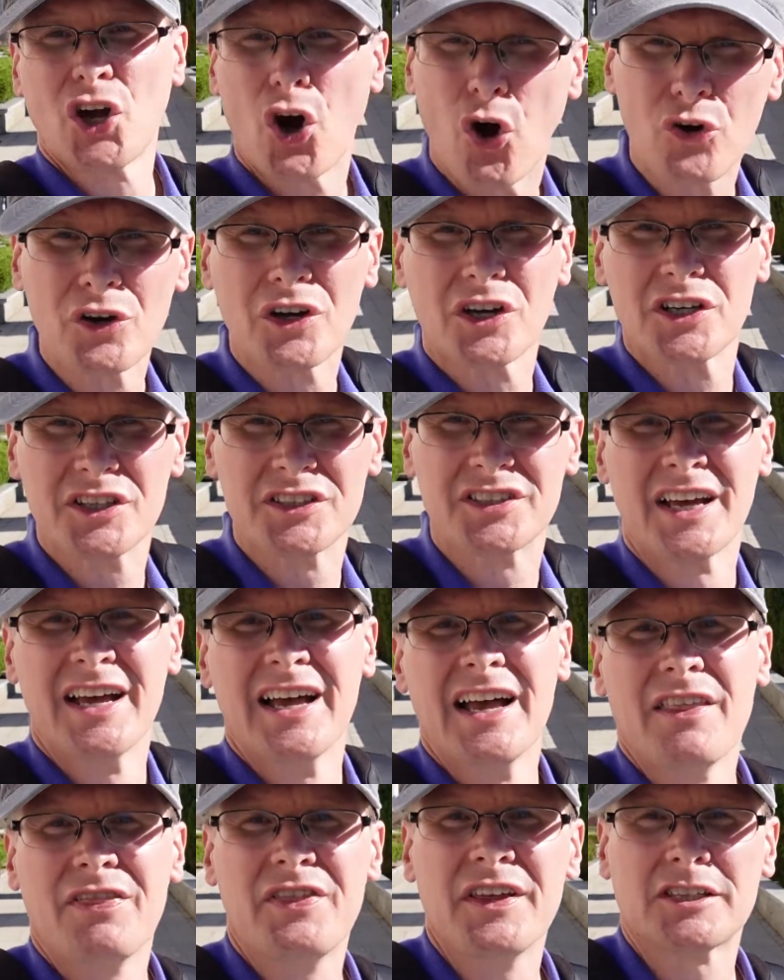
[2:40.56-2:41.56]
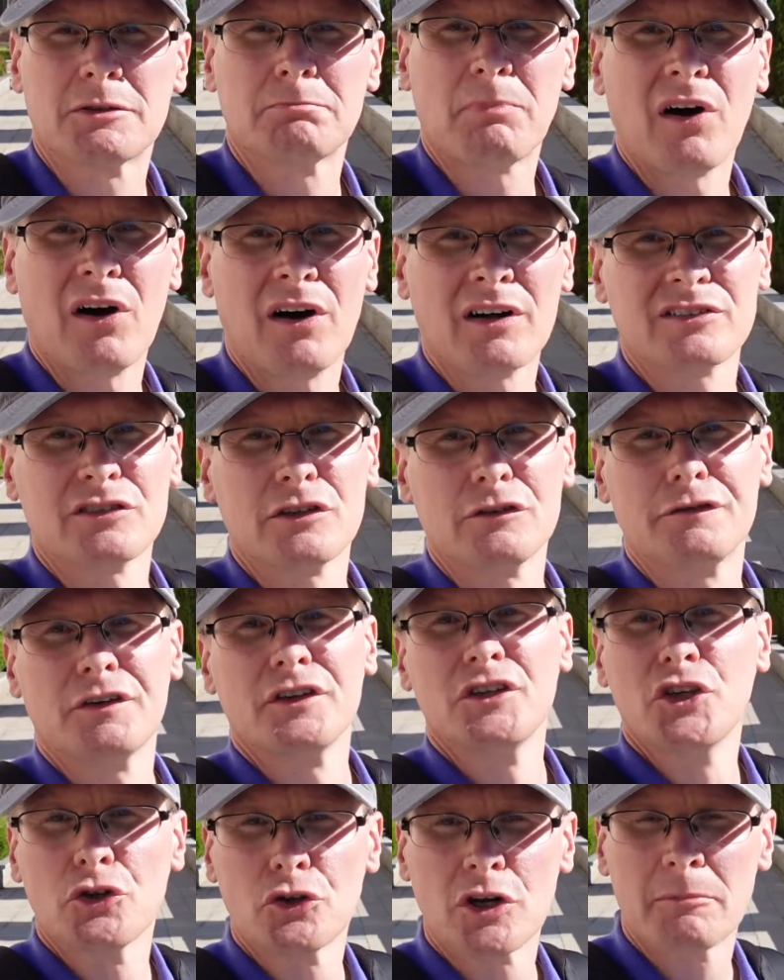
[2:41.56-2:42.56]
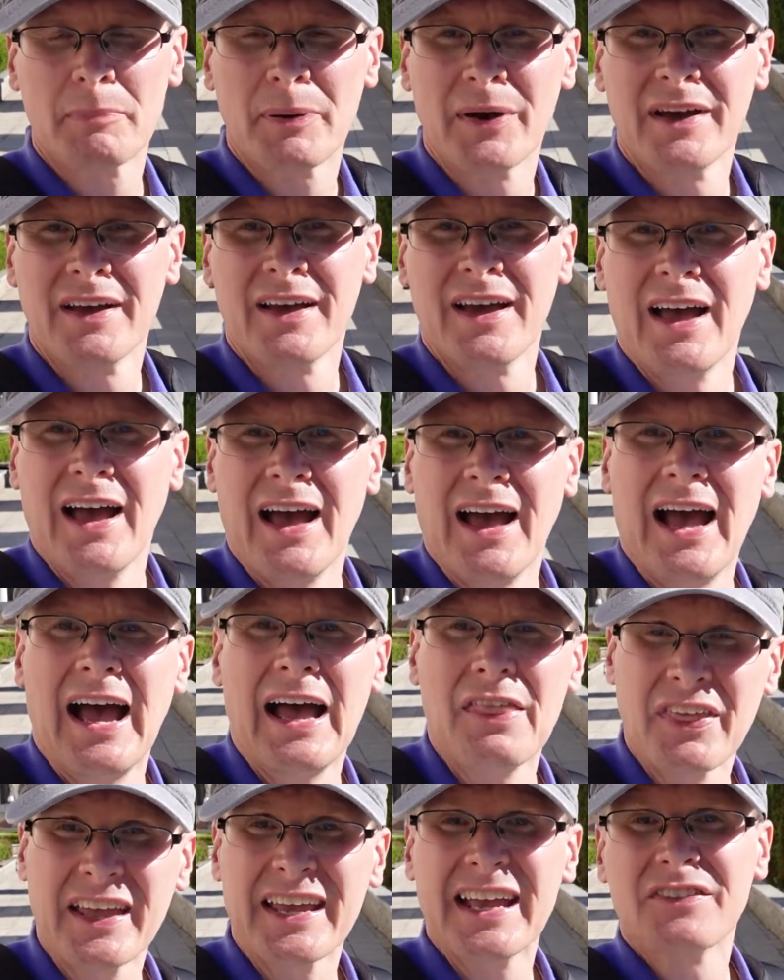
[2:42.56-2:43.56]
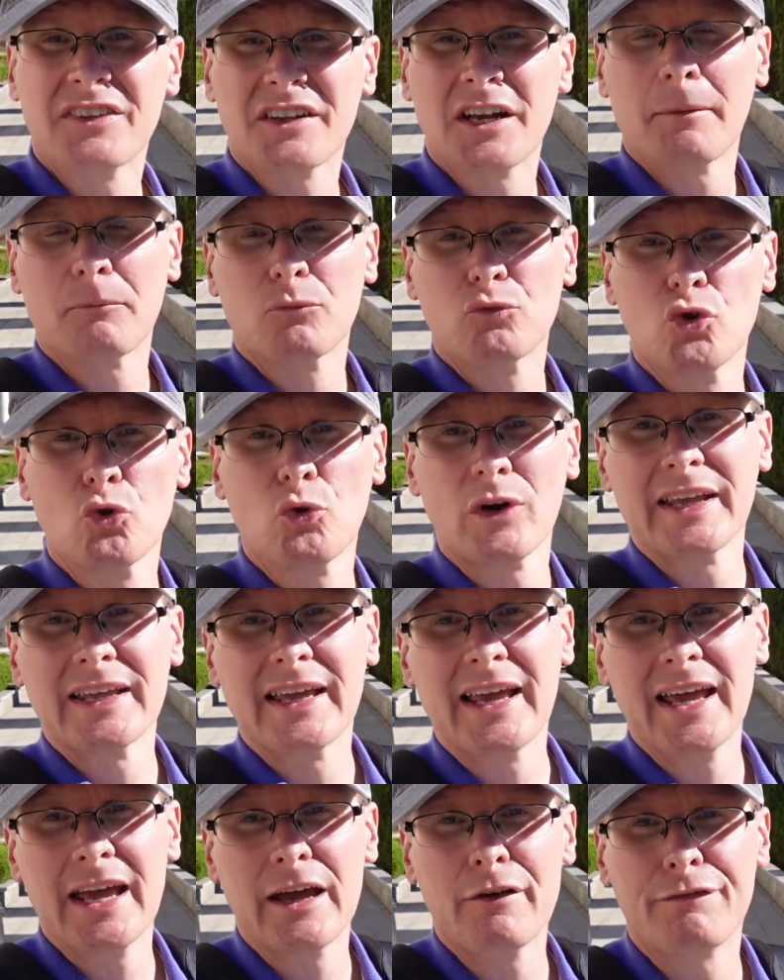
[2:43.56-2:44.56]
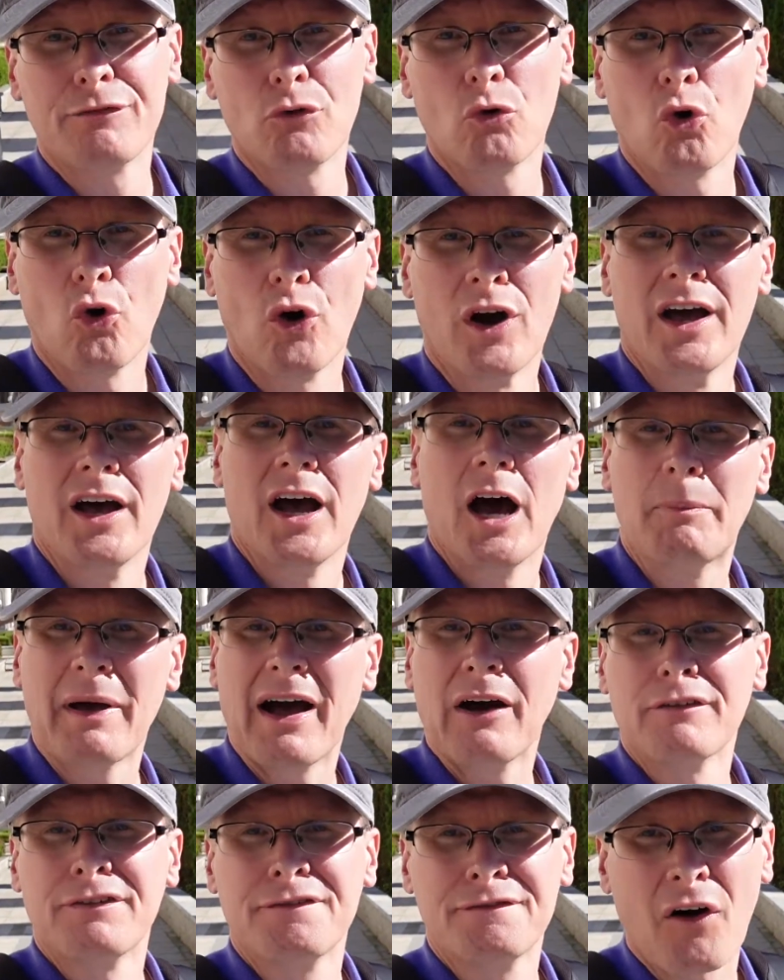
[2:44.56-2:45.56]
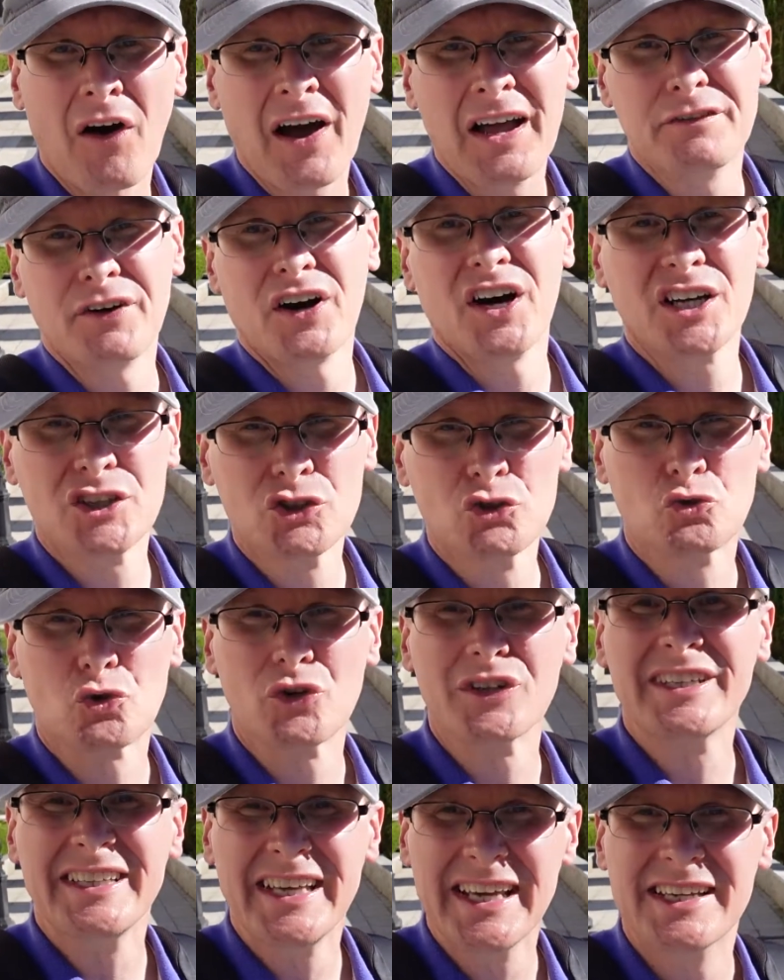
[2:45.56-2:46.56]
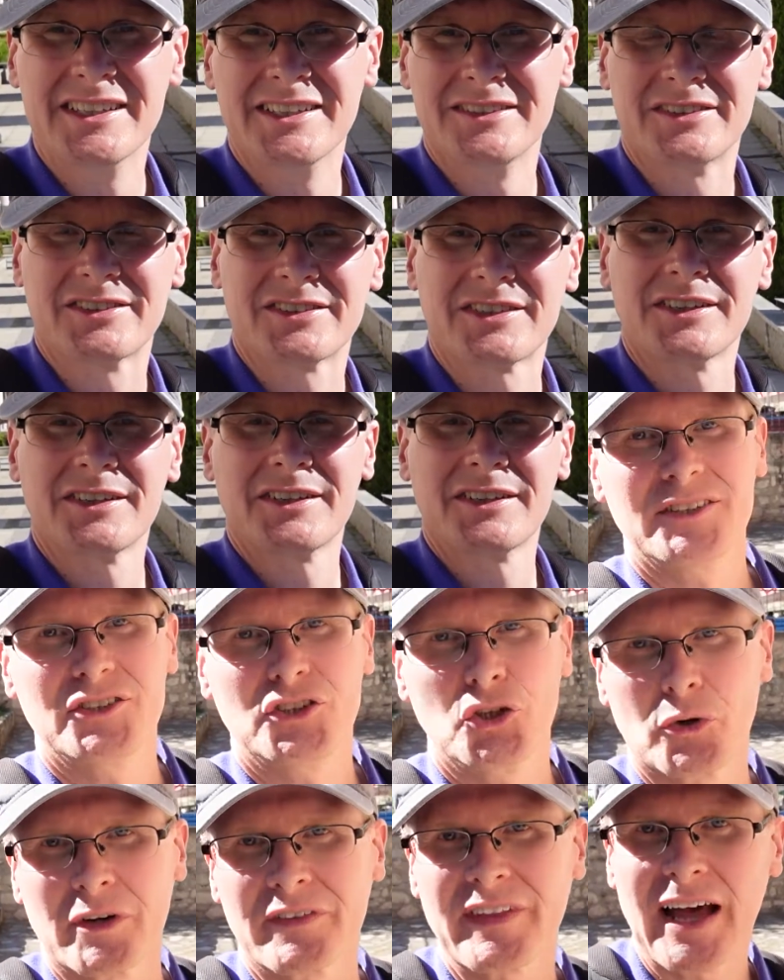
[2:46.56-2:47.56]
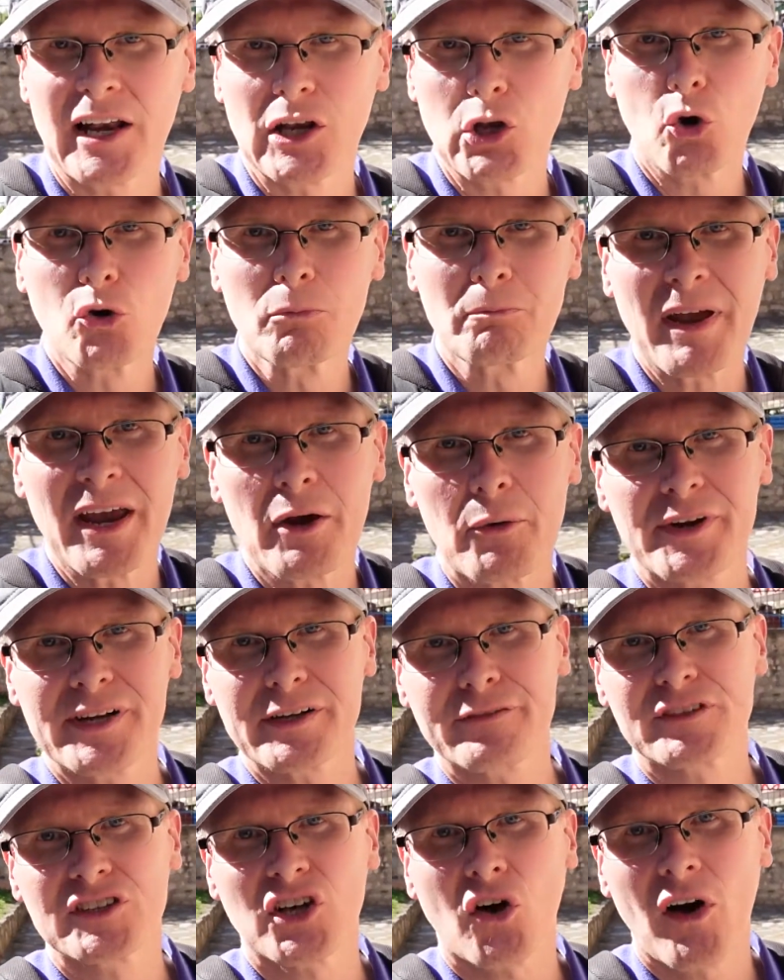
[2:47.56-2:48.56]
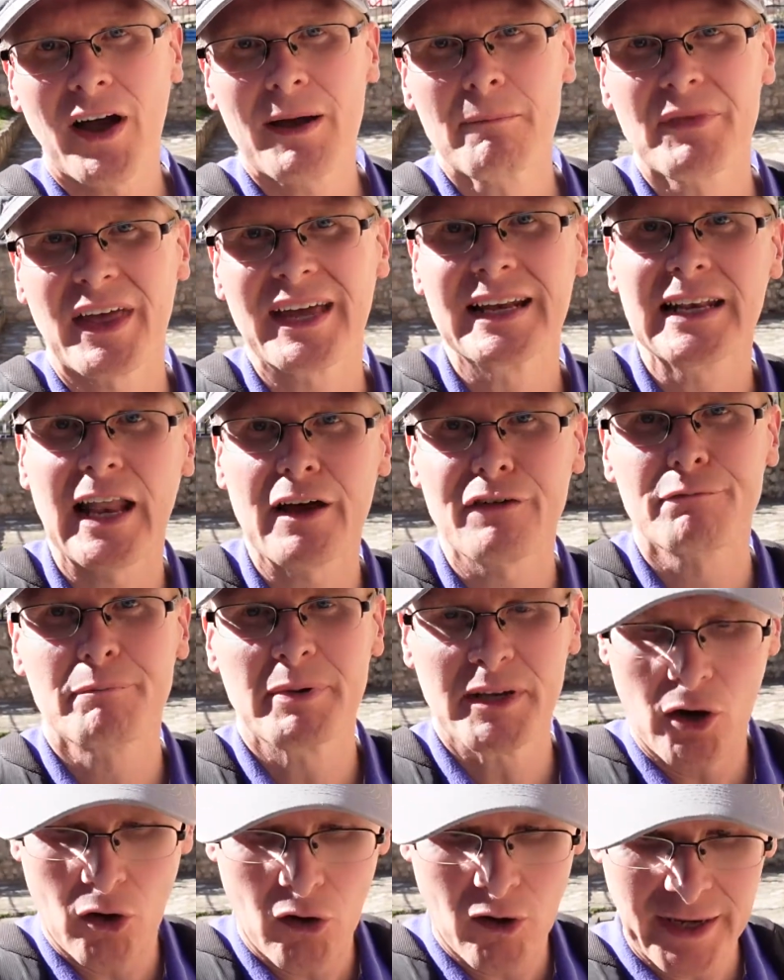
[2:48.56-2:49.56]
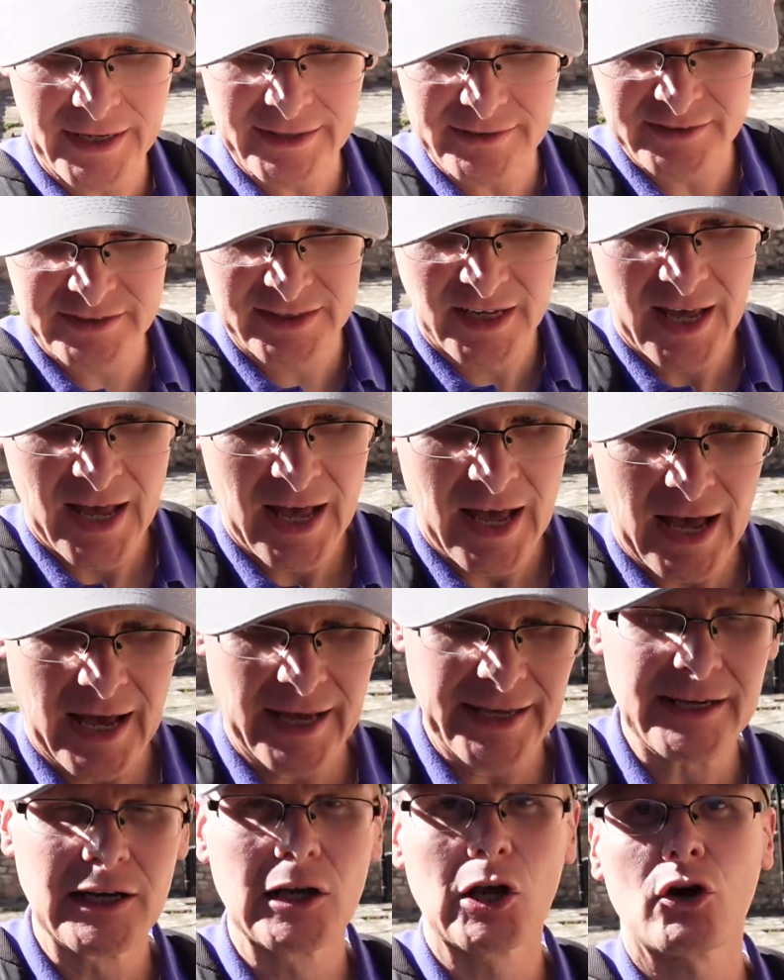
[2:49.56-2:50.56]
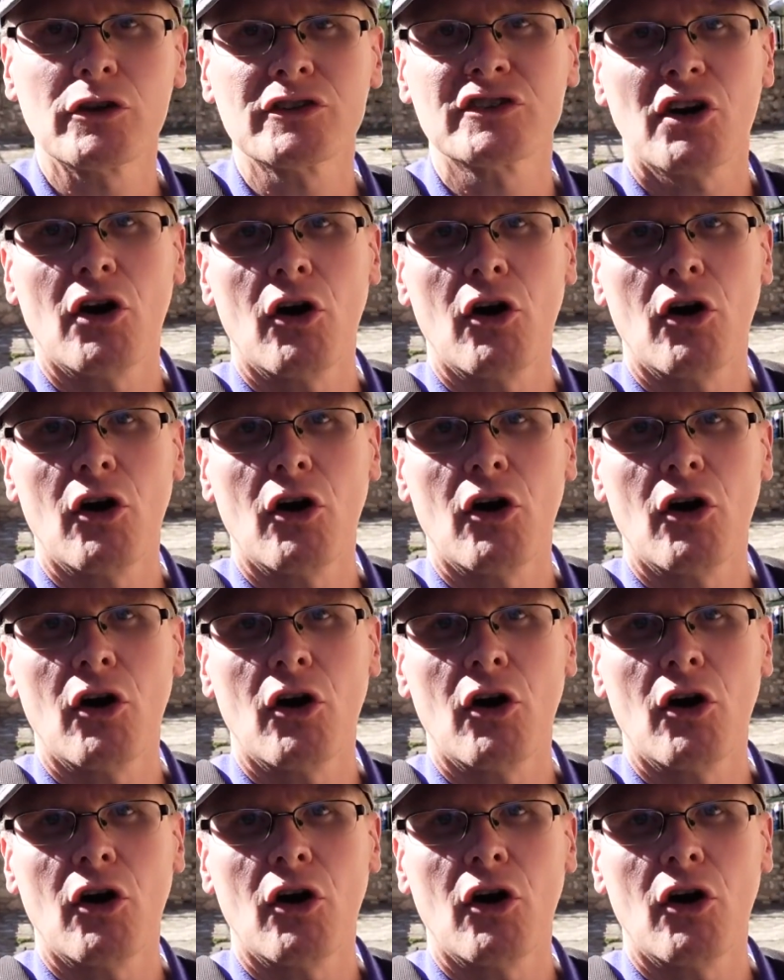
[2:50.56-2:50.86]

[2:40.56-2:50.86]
conquered this part of Europe and they ended up ruling here for about 500 years. During that long period of time, they left behind a lot